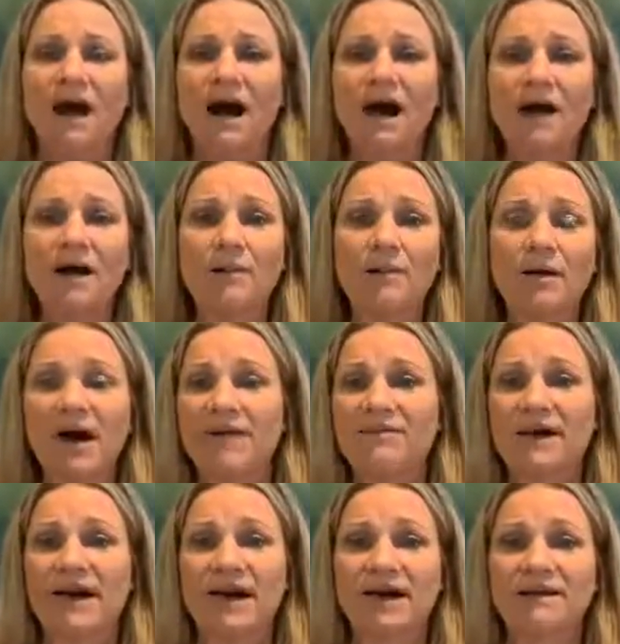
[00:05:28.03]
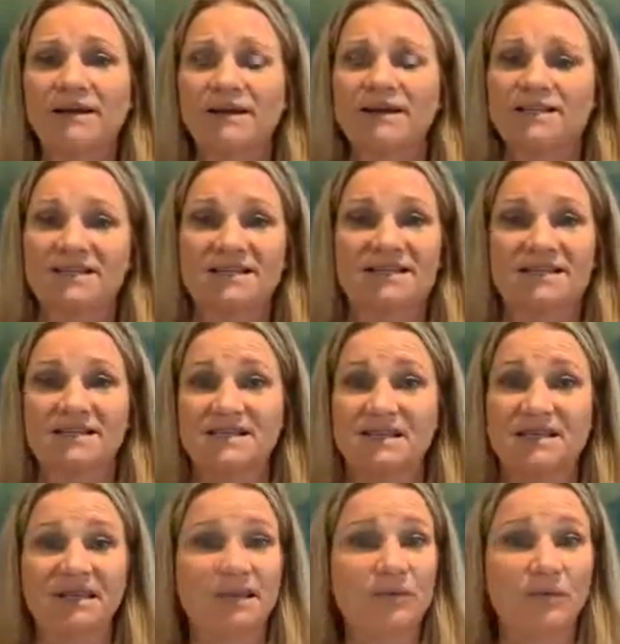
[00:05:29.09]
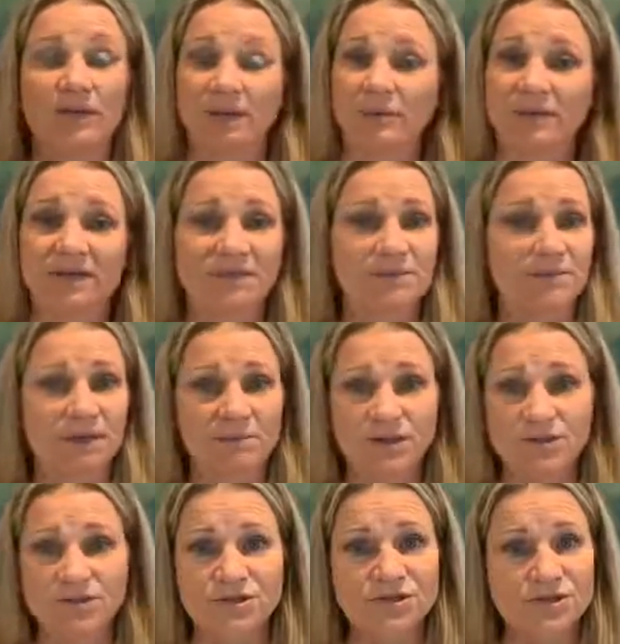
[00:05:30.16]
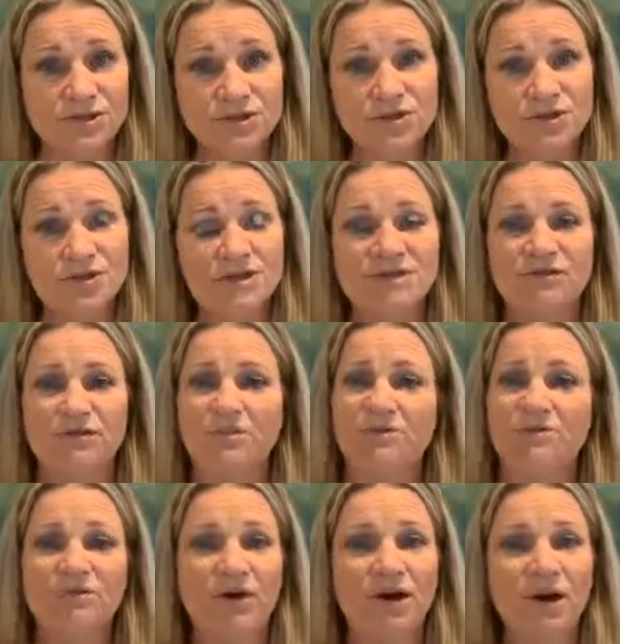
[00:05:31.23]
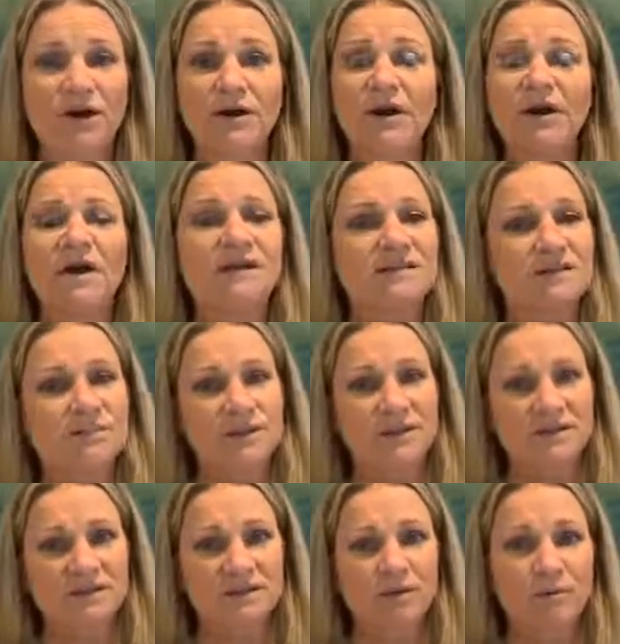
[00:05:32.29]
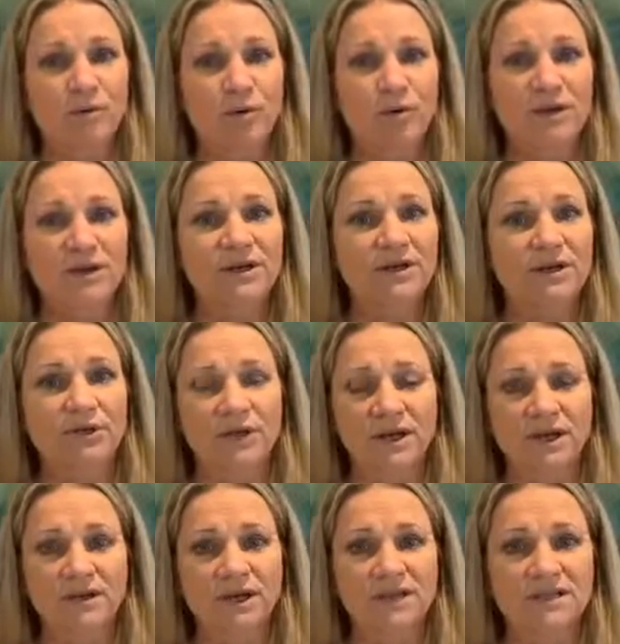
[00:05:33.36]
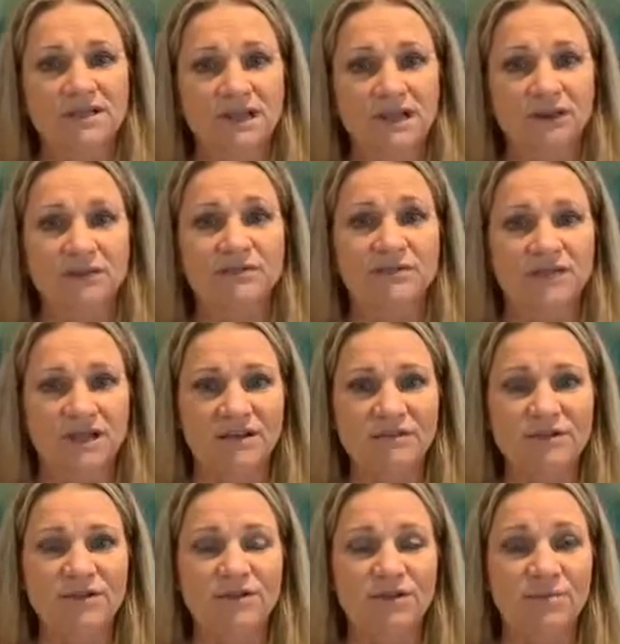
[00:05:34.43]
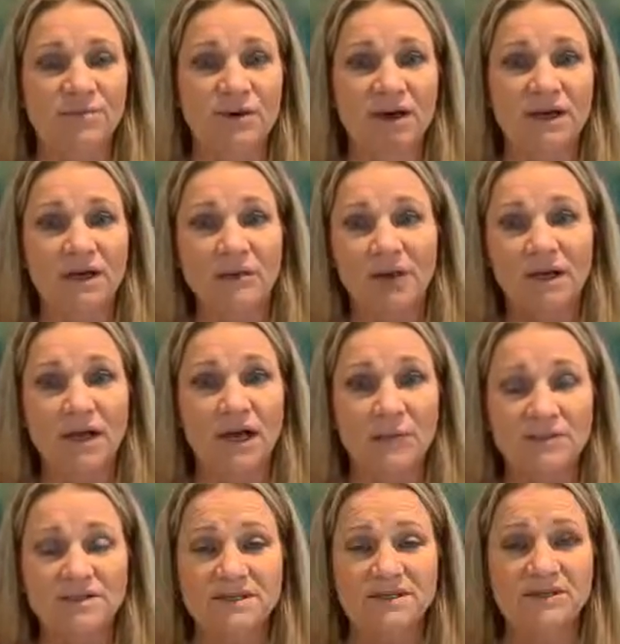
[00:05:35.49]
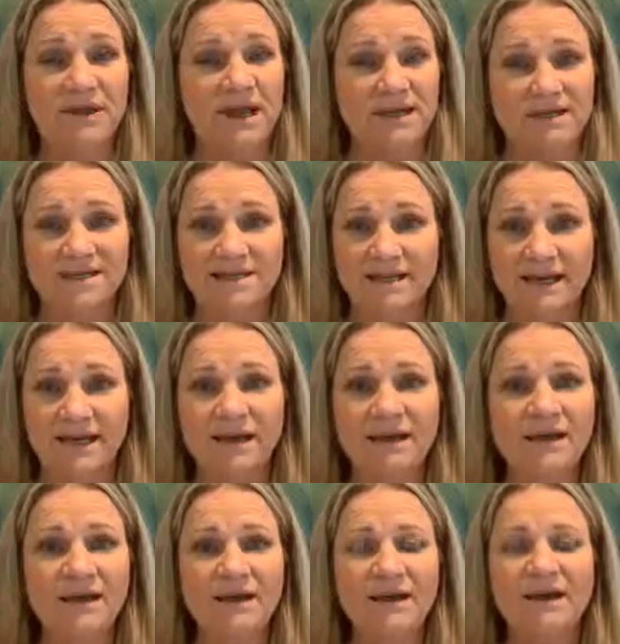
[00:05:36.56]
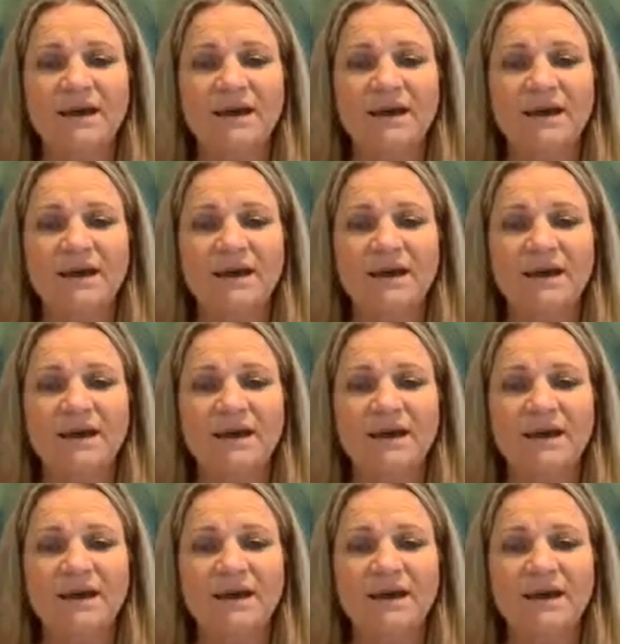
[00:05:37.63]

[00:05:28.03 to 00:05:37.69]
I've had distance healing when I went into my major surgeries from afar, somebody that supported and created the container of safety for the body while I was under anesthetic.